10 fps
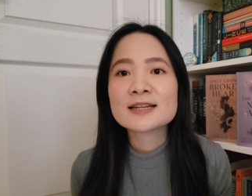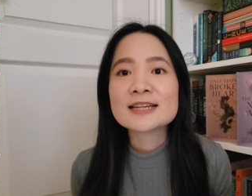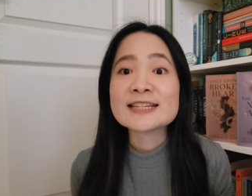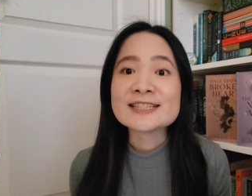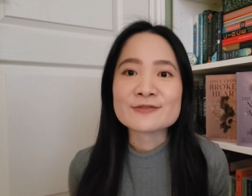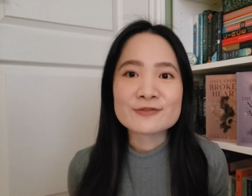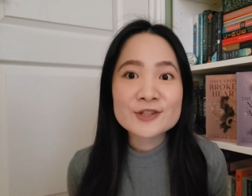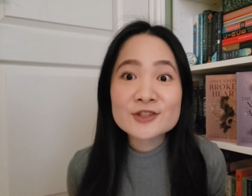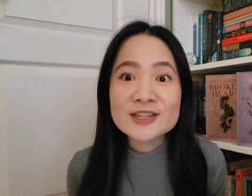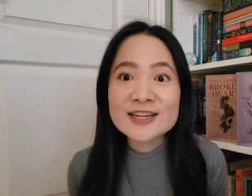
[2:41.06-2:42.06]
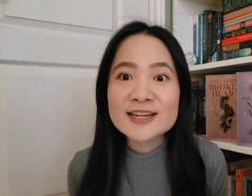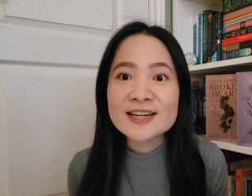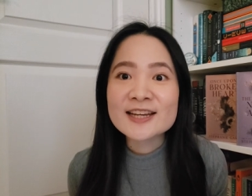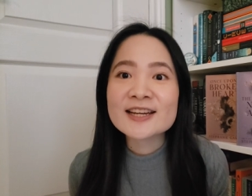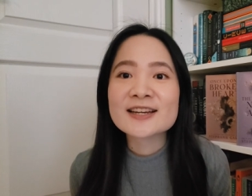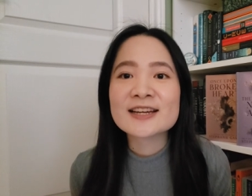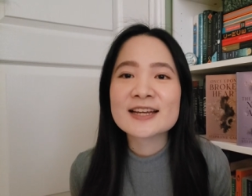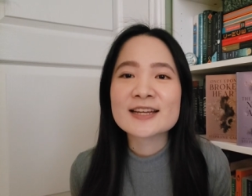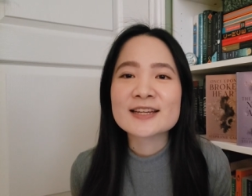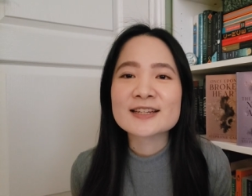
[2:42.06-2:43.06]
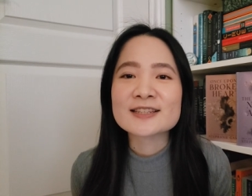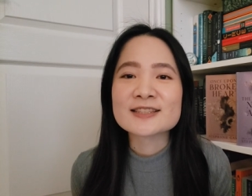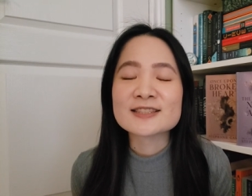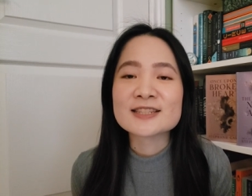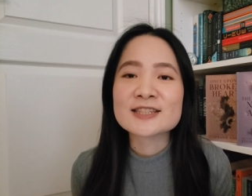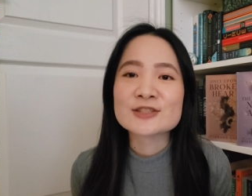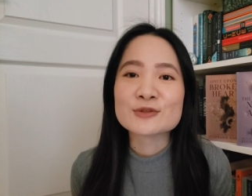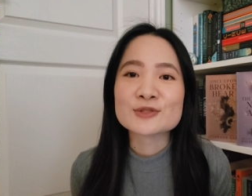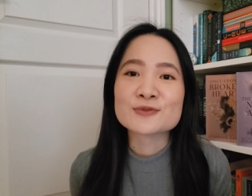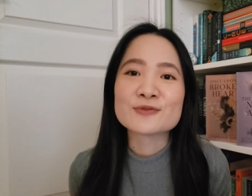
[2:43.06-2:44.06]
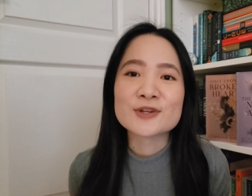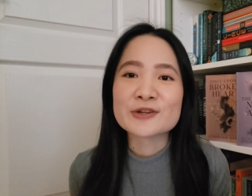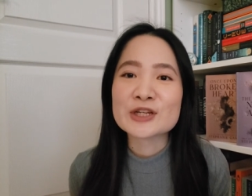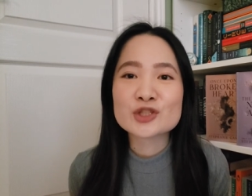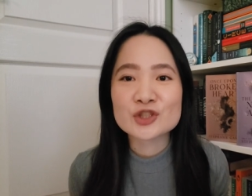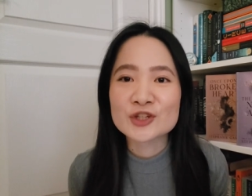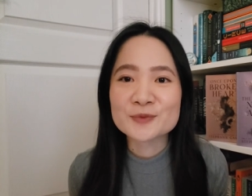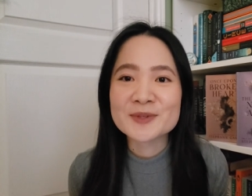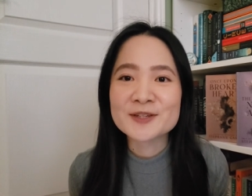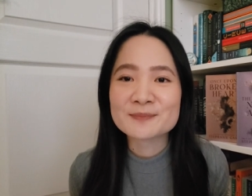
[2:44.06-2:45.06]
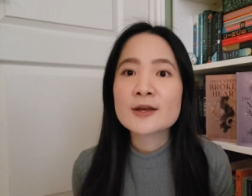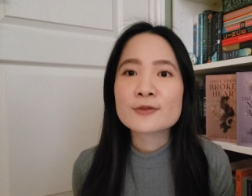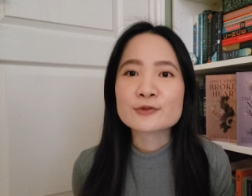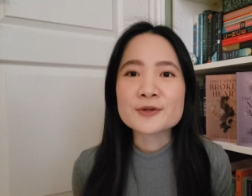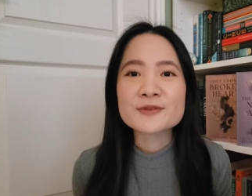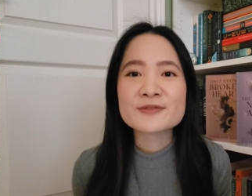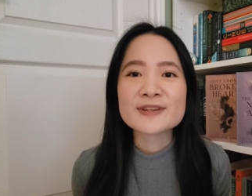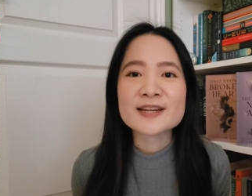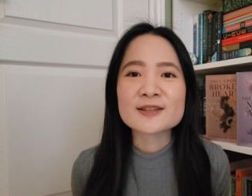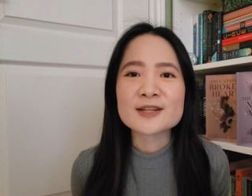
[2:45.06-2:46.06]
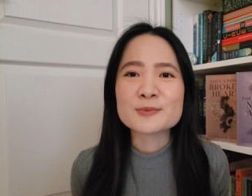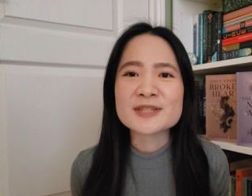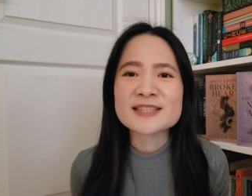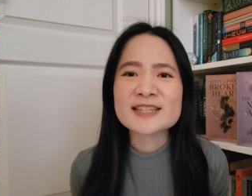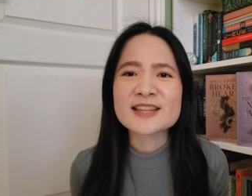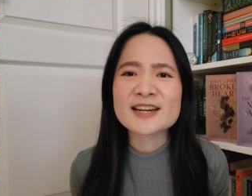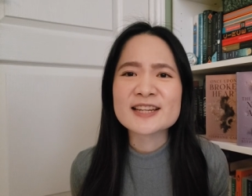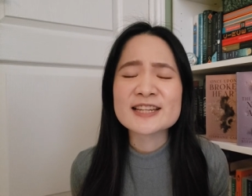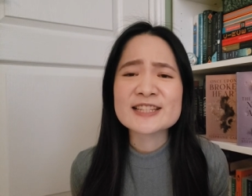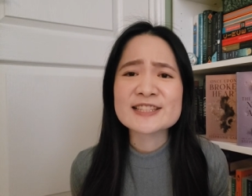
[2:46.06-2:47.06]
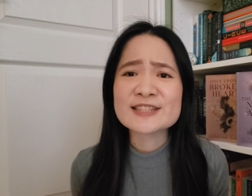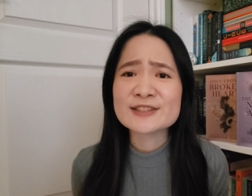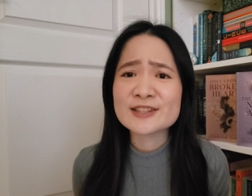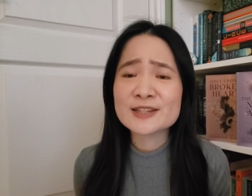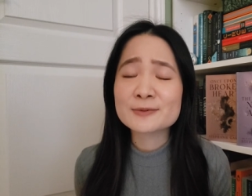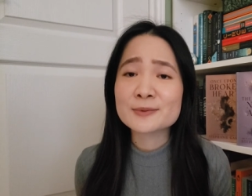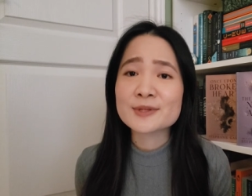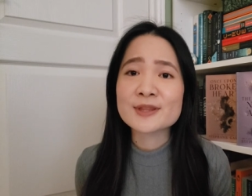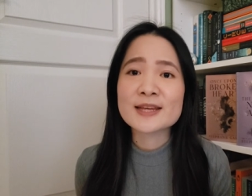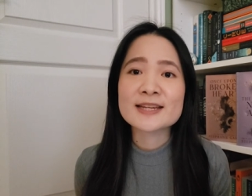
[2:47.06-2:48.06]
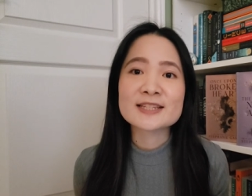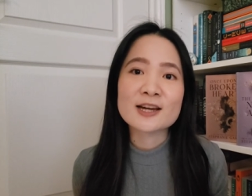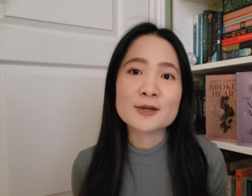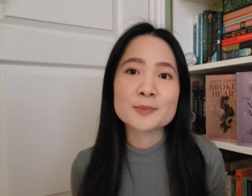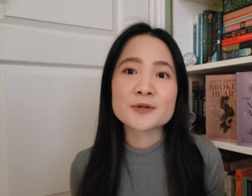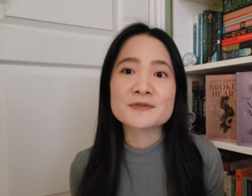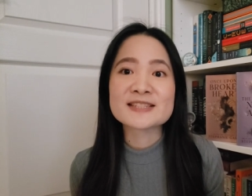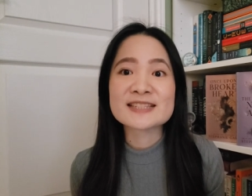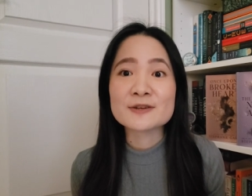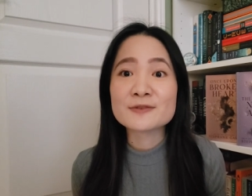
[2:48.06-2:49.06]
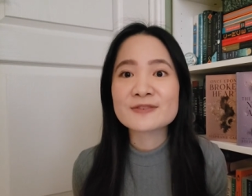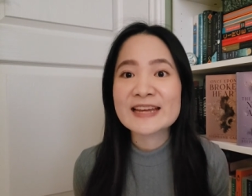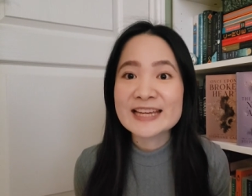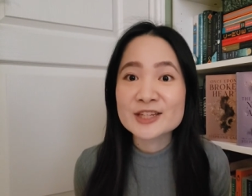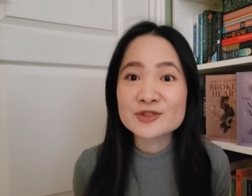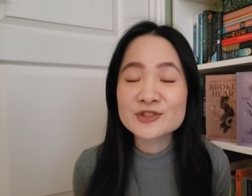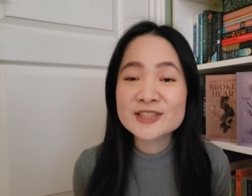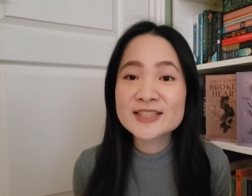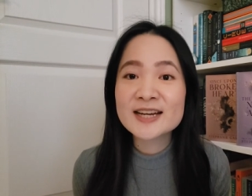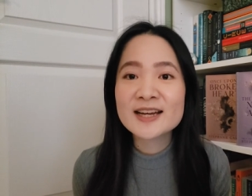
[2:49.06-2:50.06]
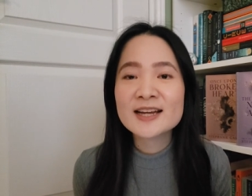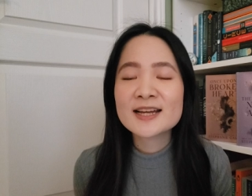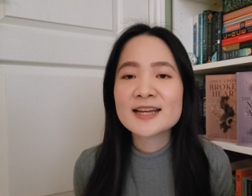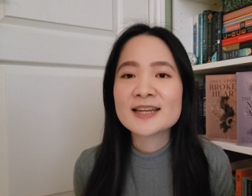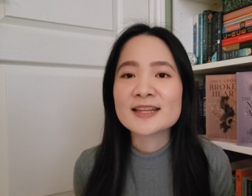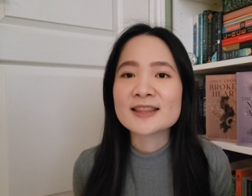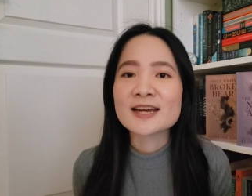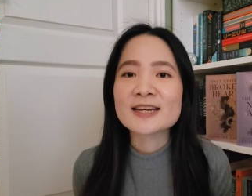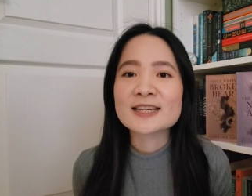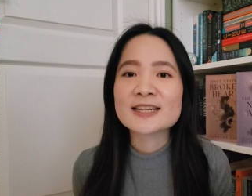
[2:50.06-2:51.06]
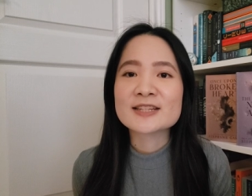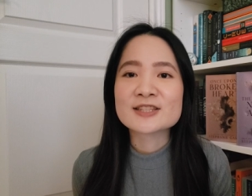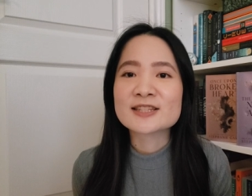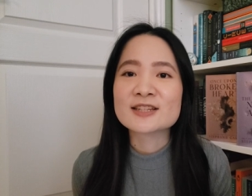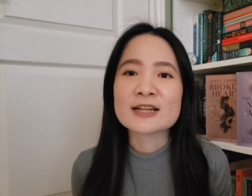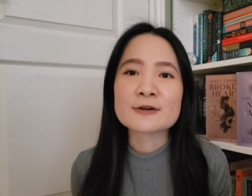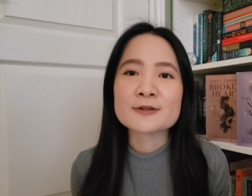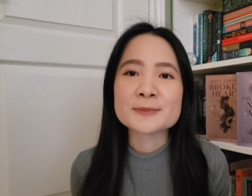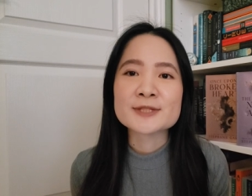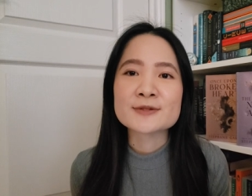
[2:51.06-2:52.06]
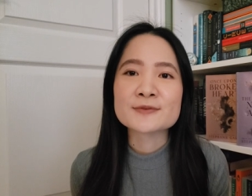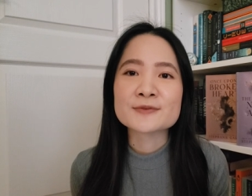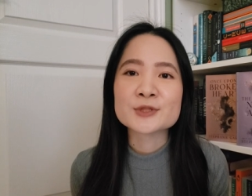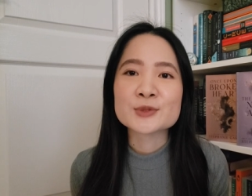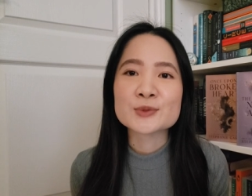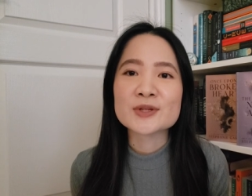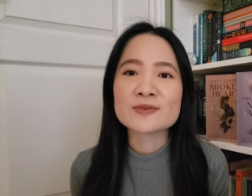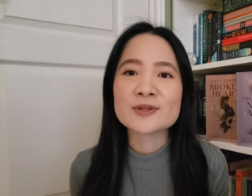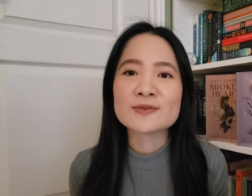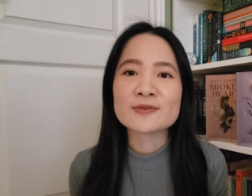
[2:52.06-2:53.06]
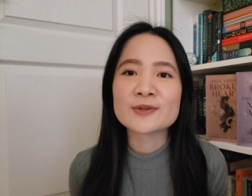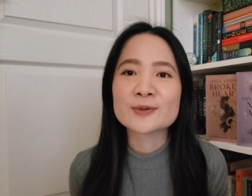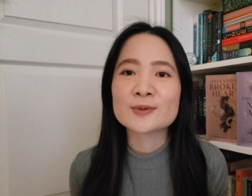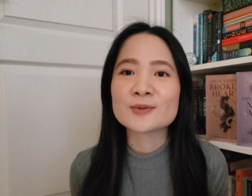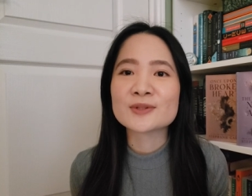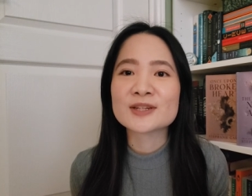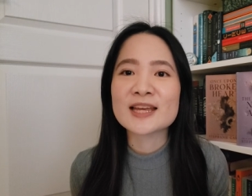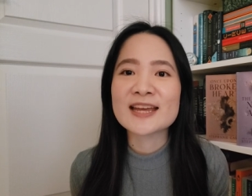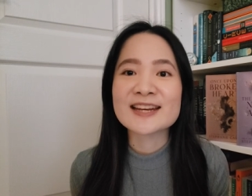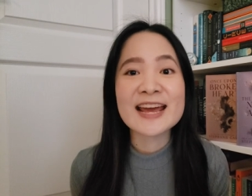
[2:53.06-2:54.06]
he's infuriating, and he's also very charming. Throughout the finale, we see that he's dealing with a type of self hatred in that he doesn't allow himself to even feel an